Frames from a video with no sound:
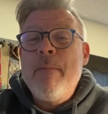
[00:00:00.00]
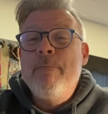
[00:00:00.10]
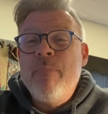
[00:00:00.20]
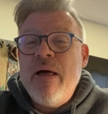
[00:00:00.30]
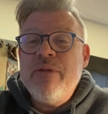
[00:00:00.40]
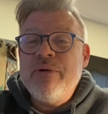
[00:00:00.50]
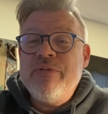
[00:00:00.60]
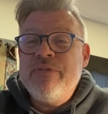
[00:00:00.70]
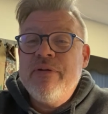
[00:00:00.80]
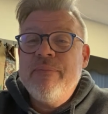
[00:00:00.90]

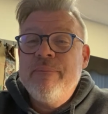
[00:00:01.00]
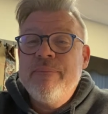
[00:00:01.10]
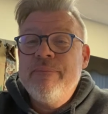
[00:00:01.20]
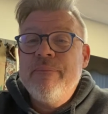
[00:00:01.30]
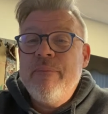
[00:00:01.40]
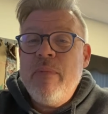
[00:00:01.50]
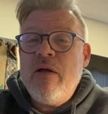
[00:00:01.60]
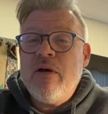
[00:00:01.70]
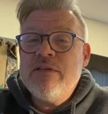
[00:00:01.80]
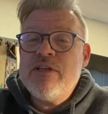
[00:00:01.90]
mother's
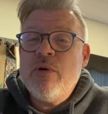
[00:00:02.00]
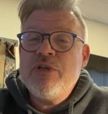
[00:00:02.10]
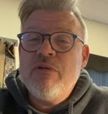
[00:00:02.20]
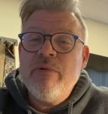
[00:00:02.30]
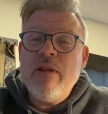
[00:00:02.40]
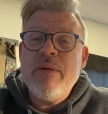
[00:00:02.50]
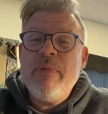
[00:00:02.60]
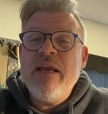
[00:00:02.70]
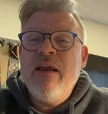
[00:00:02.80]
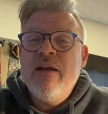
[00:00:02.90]
milk. And so it should really
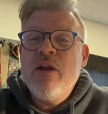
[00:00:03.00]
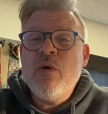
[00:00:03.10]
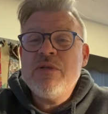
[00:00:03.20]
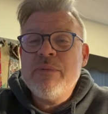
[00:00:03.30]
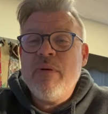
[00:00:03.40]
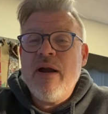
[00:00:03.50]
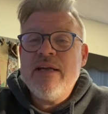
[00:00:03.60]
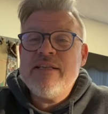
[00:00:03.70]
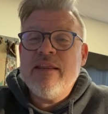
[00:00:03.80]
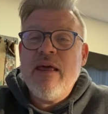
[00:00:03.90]
be no
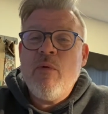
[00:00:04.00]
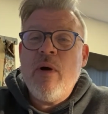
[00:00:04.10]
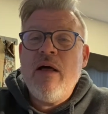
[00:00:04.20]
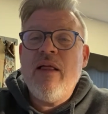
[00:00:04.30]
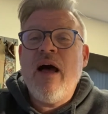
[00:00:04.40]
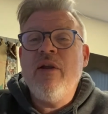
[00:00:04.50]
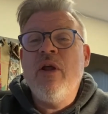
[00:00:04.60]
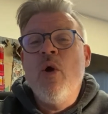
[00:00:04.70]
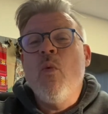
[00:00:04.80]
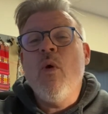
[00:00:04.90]
surprising that while
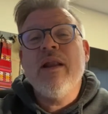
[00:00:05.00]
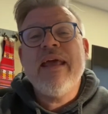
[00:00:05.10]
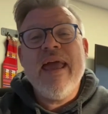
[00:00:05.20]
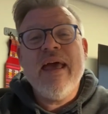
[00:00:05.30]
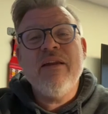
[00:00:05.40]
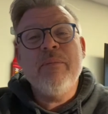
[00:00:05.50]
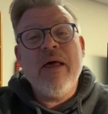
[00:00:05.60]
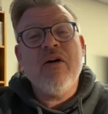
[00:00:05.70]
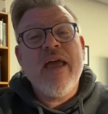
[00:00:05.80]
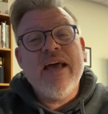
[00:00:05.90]
on one hand
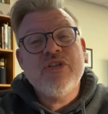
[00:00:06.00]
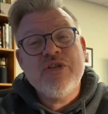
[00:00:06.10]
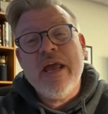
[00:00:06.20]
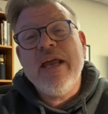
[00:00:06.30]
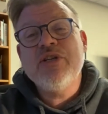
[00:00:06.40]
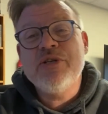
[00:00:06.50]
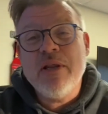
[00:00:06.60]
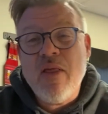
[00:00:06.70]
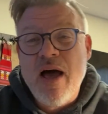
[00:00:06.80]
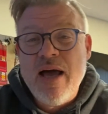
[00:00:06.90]
milk has changed a
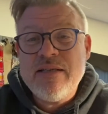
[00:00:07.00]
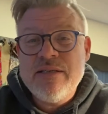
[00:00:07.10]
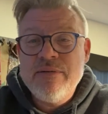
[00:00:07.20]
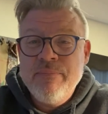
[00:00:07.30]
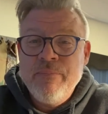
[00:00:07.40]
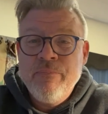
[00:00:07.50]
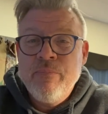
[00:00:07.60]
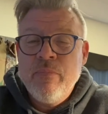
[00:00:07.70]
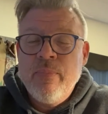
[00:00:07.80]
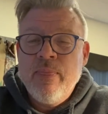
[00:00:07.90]
lot,
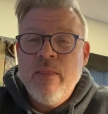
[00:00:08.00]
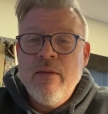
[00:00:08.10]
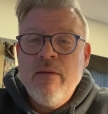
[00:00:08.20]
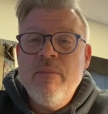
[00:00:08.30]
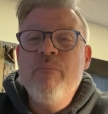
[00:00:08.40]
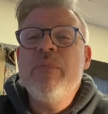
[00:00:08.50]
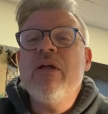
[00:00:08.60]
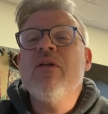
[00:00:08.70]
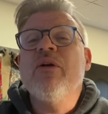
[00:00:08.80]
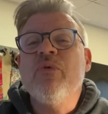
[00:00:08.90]

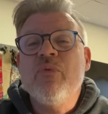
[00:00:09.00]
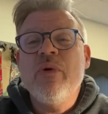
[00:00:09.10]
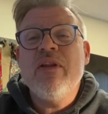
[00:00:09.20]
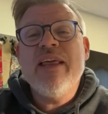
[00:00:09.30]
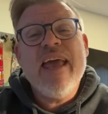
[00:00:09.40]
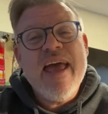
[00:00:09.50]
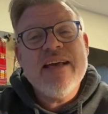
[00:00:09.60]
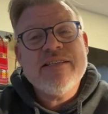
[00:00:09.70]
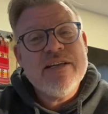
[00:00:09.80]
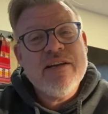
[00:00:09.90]
milk really
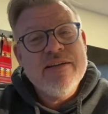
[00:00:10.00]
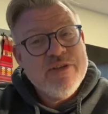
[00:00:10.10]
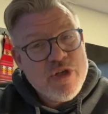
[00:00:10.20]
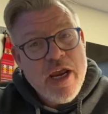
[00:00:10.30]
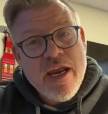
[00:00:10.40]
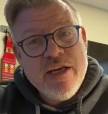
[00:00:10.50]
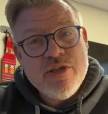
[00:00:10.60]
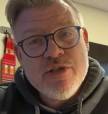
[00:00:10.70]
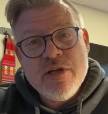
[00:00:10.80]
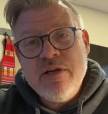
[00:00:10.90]
hasn't
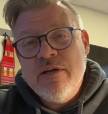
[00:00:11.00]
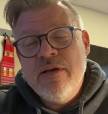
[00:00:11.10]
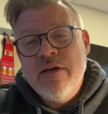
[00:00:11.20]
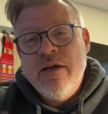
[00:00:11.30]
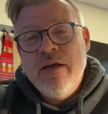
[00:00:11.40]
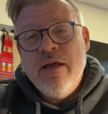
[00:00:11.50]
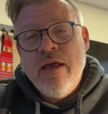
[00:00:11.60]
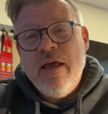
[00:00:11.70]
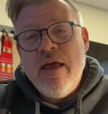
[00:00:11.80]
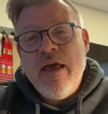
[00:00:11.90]
changed
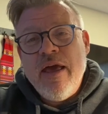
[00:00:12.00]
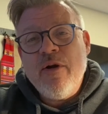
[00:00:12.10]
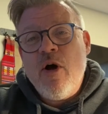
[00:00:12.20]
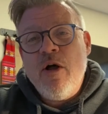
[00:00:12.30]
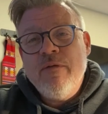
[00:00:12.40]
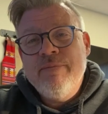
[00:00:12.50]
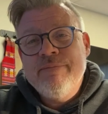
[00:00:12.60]
at all.